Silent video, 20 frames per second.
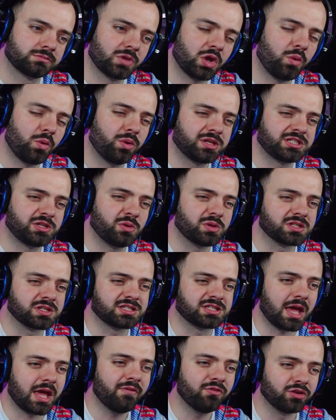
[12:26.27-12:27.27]
I want to see what
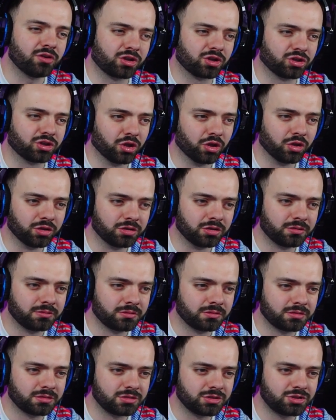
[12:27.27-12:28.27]
Seven could do.
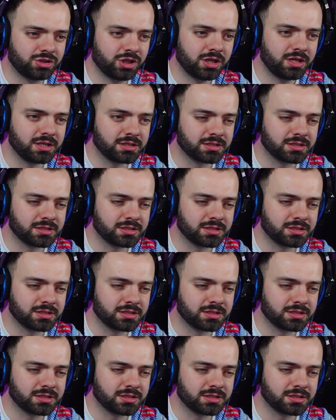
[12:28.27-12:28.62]
Jeez.